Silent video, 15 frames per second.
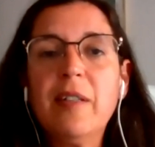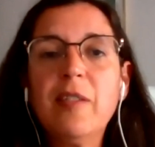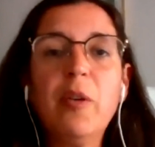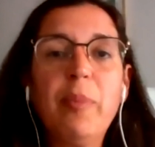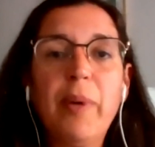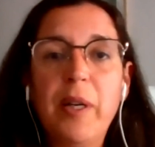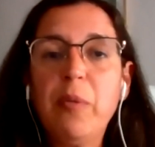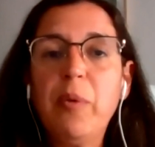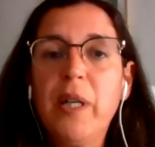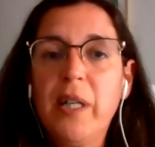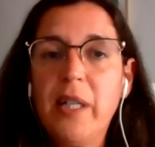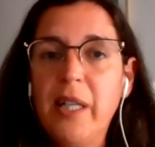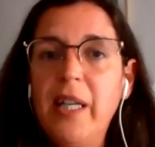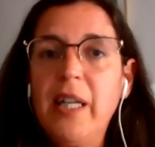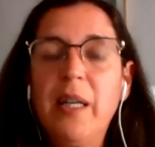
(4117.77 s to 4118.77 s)
Nobody want
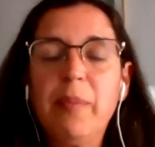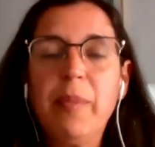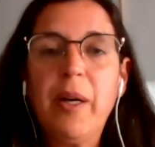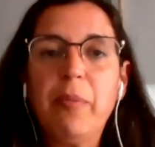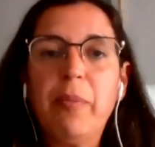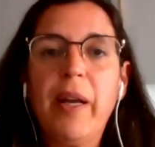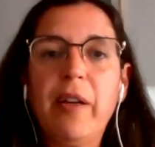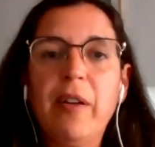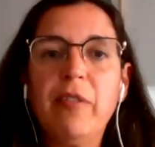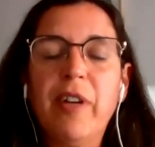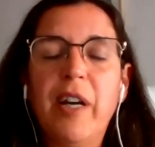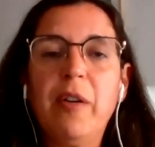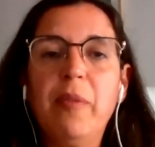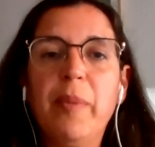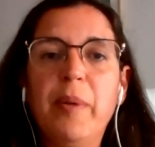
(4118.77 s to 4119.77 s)
to hear about
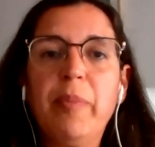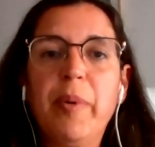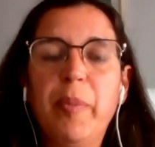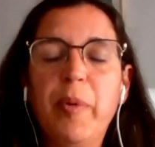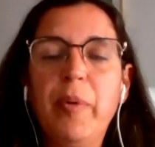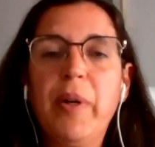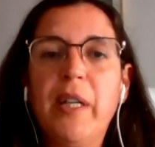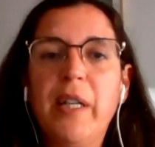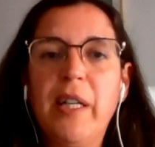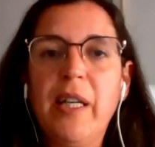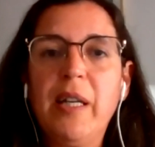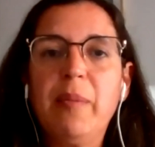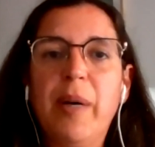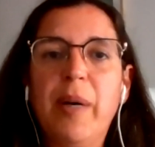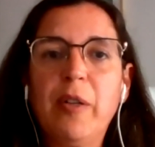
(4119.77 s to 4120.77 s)
microenvironment. People want to
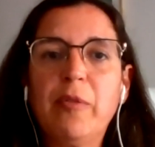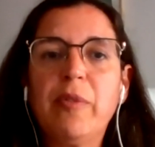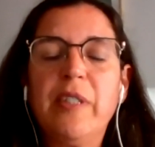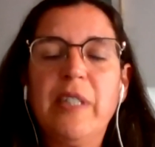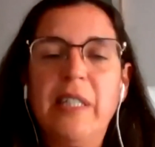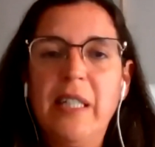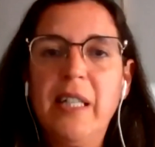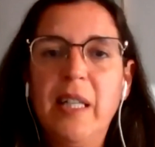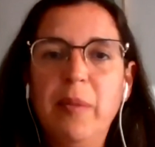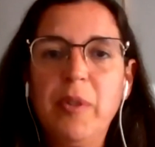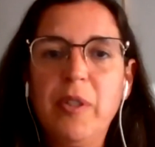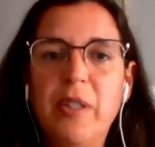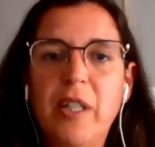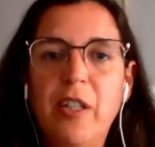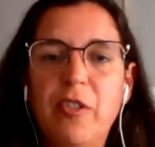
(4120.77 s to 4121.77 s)
hear about DNA
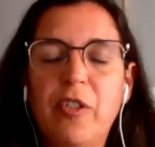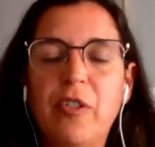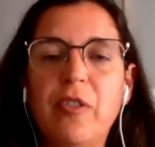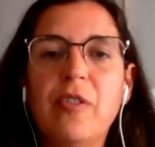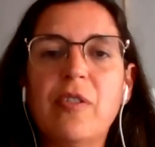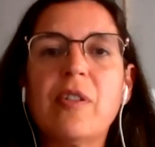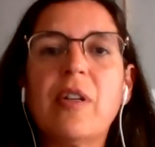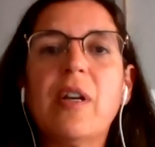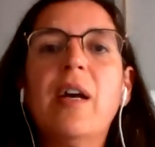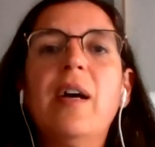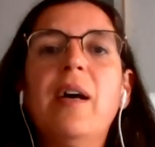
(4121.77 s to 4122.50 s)
mutations.